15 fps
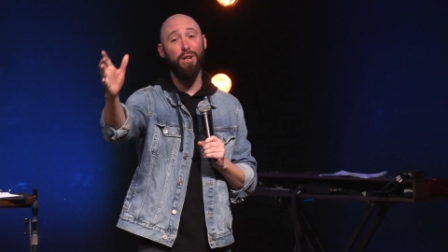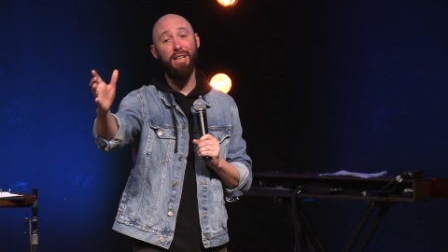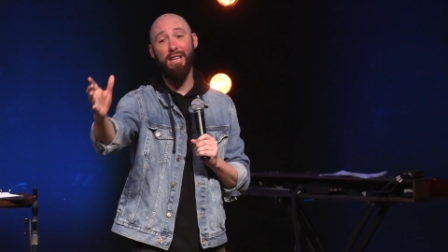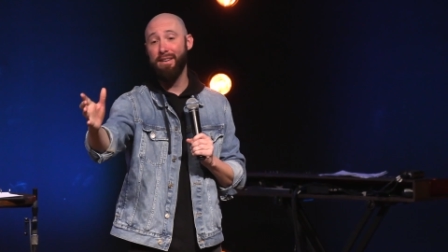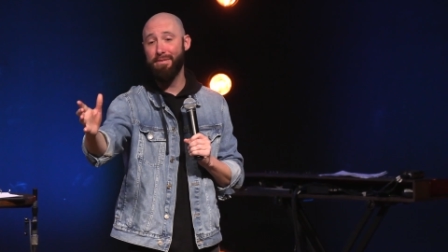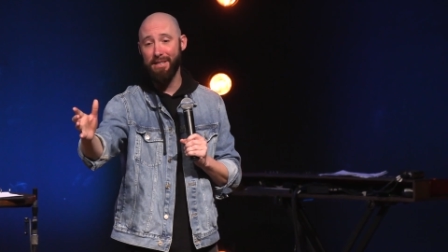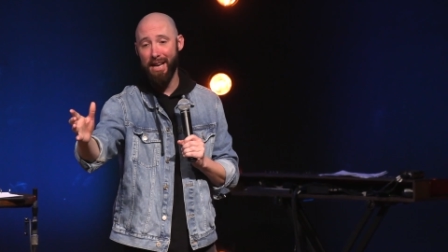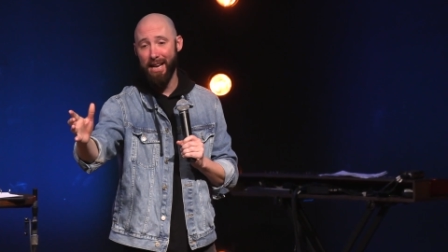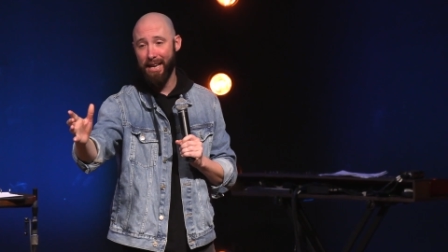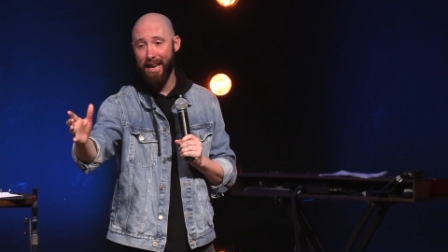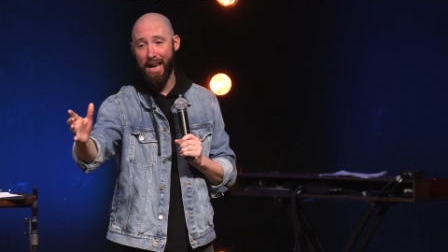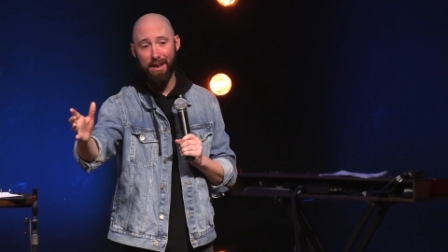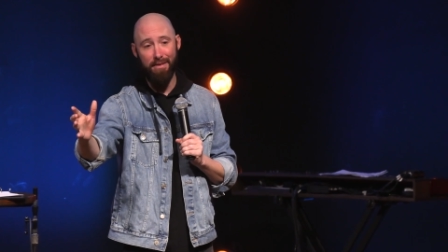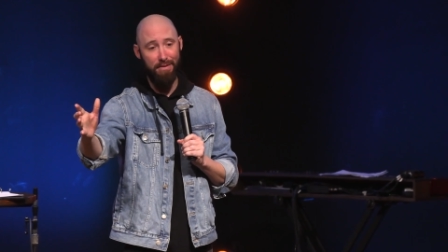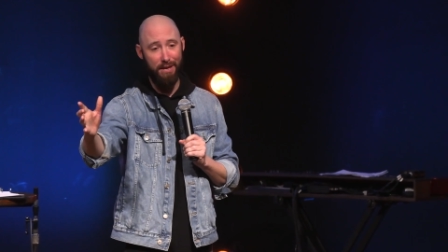to live in that
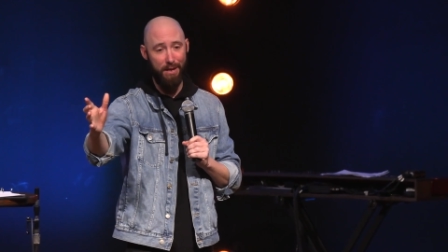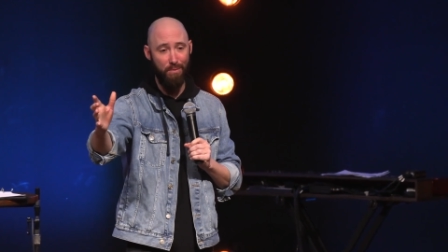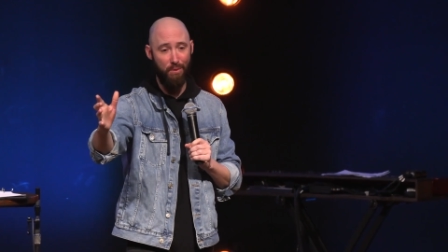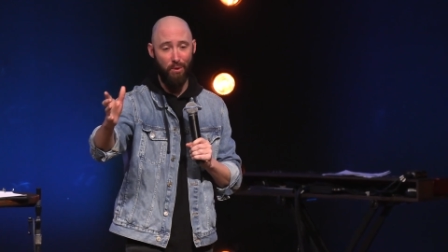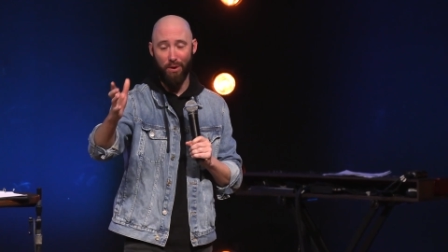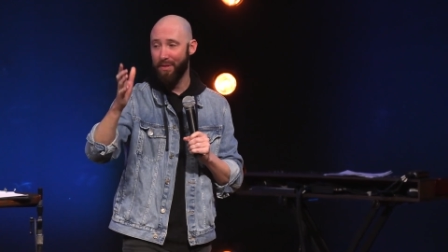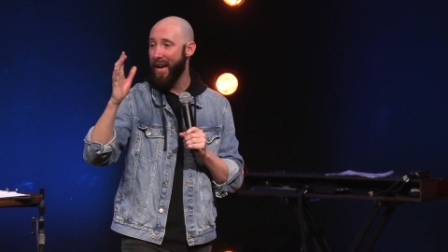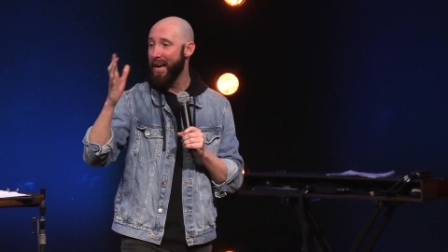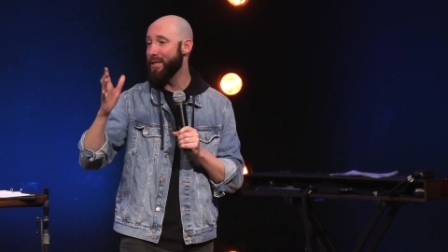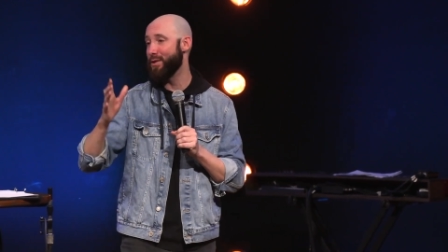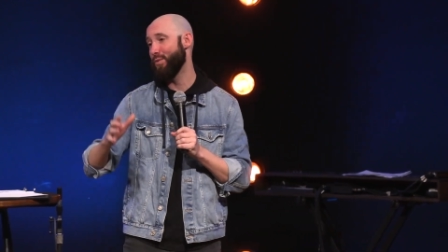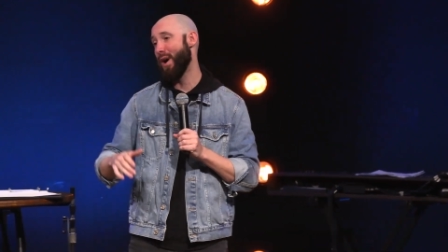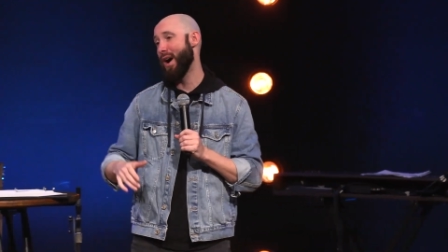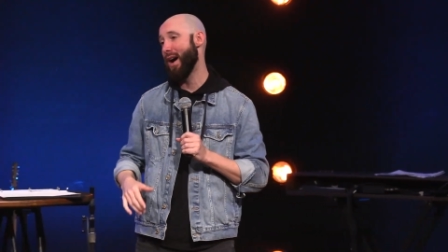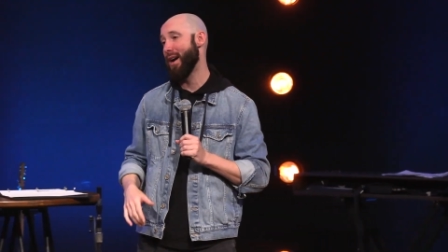cave anymore. That's
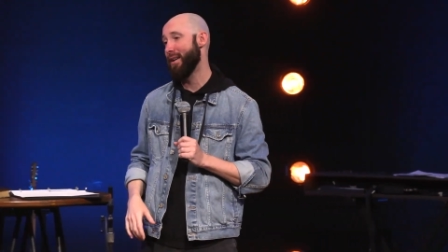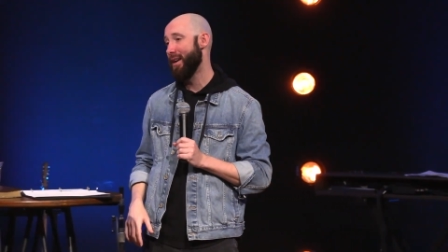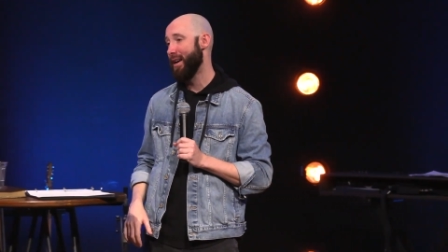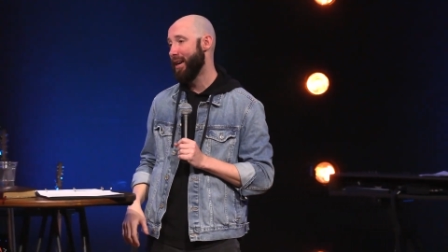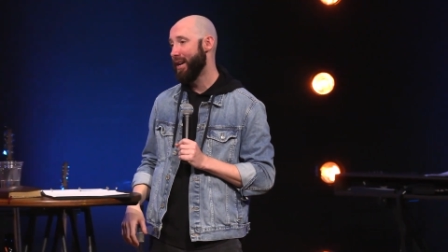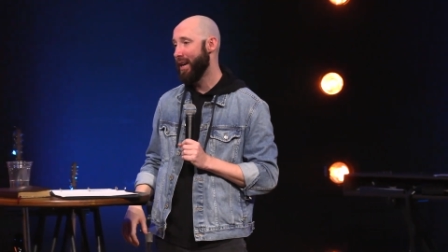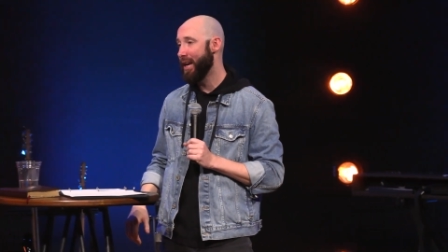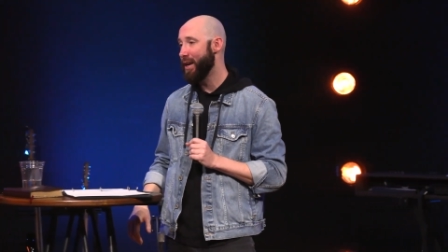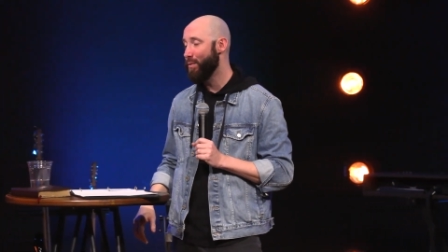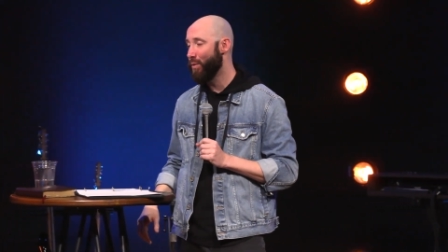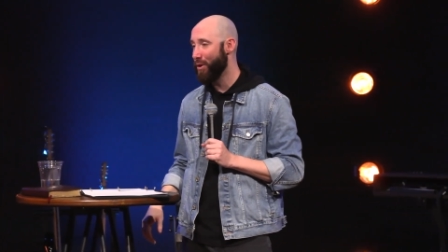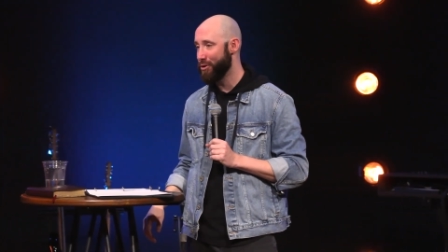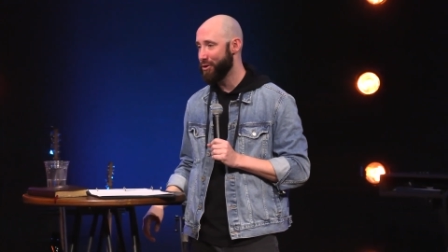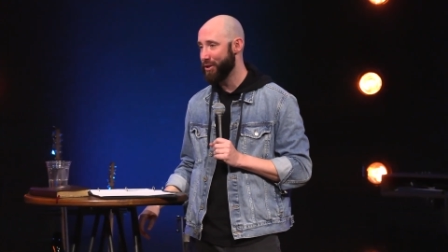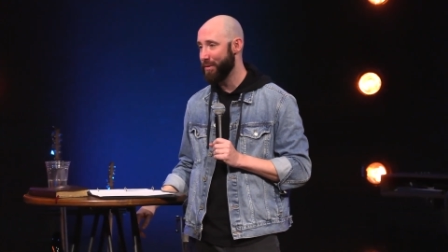why he
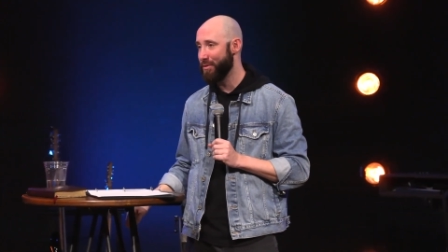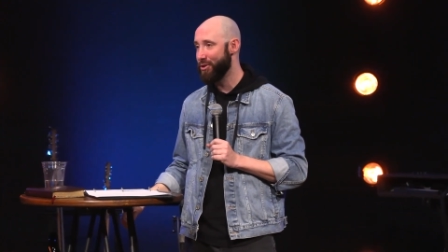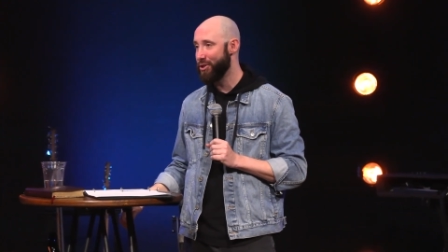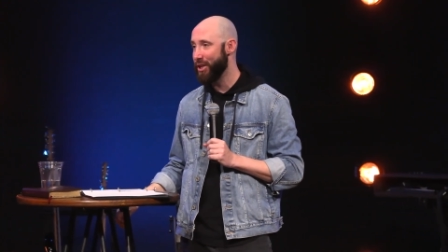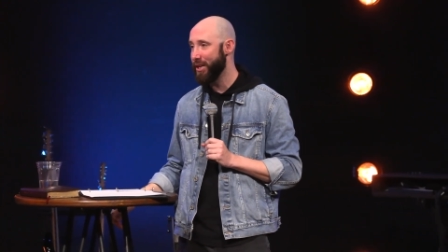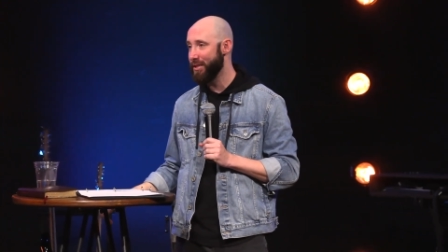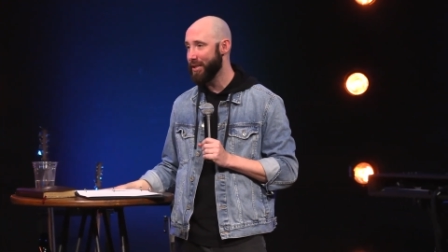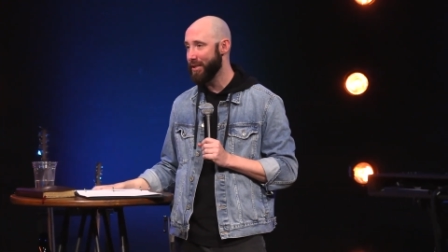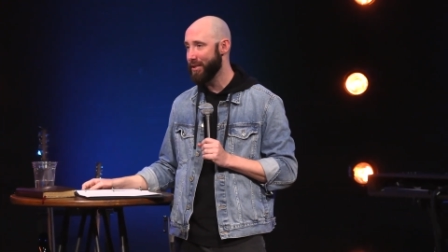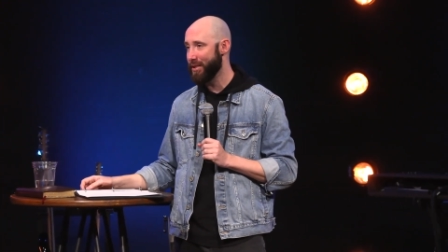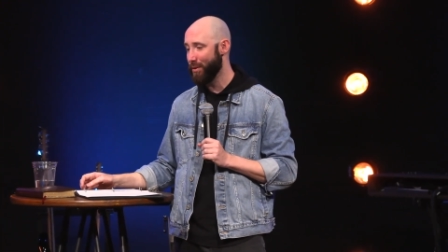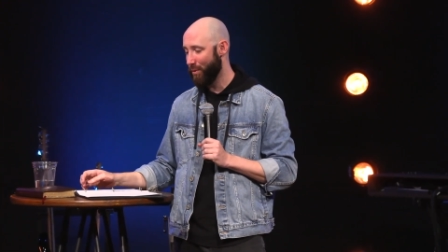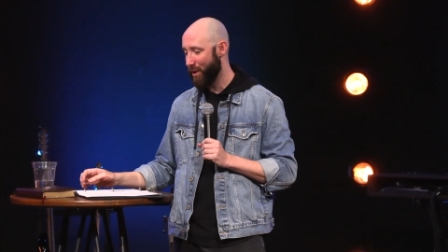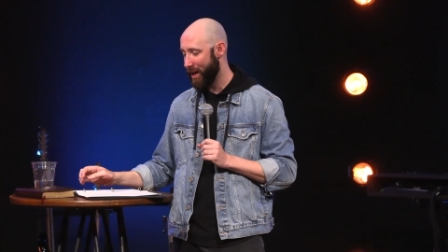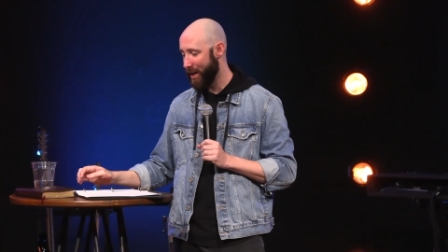worshiped Jesus the
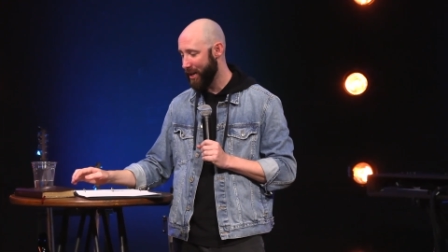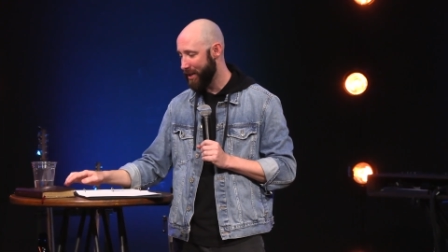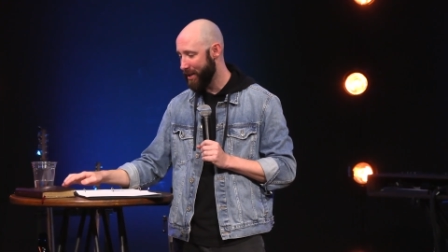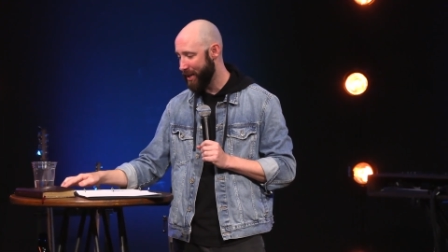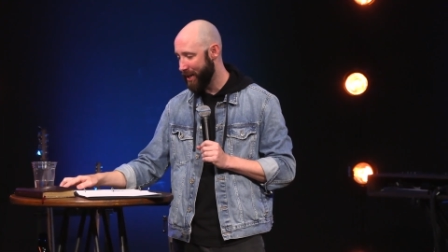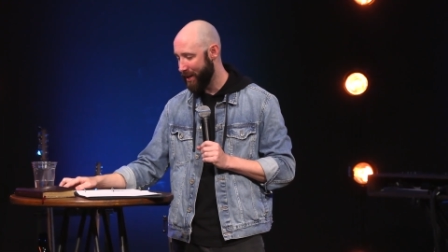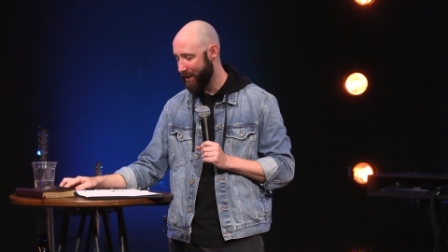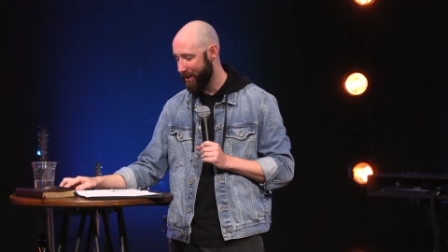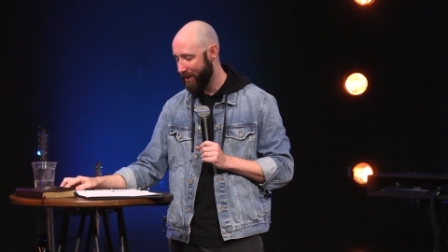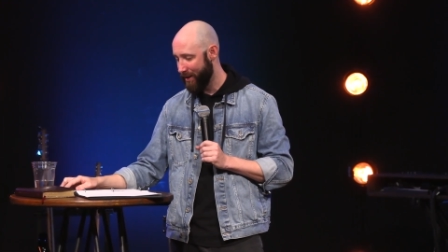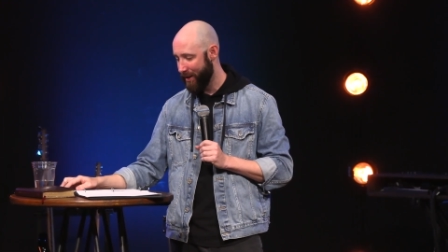way he did.